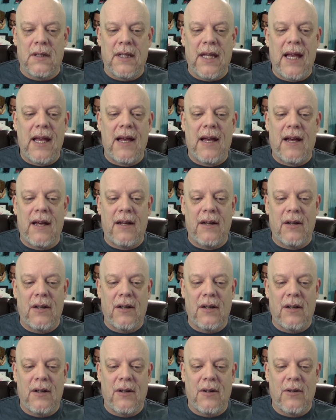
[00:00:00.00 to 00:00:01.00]
Yeah.
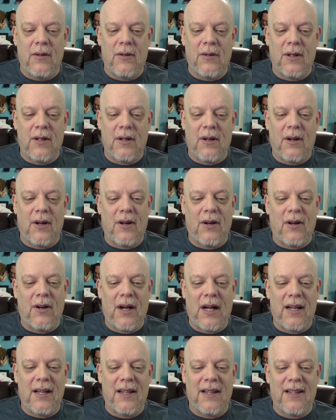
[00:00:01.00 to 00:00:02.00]
What?
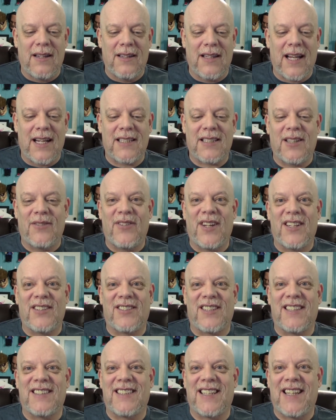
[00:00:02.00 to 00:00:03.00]
Oh, that's gonna be
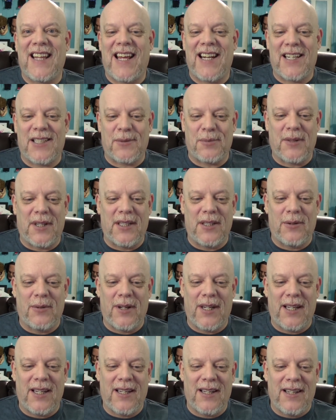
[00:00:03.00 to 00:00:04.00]
interesting to see that explained
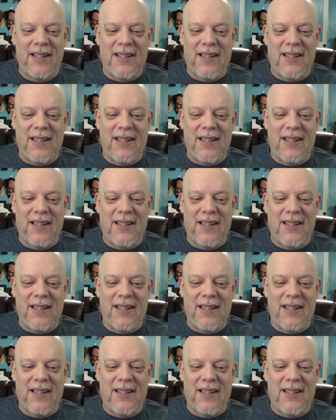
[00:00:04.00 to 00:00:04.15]
away.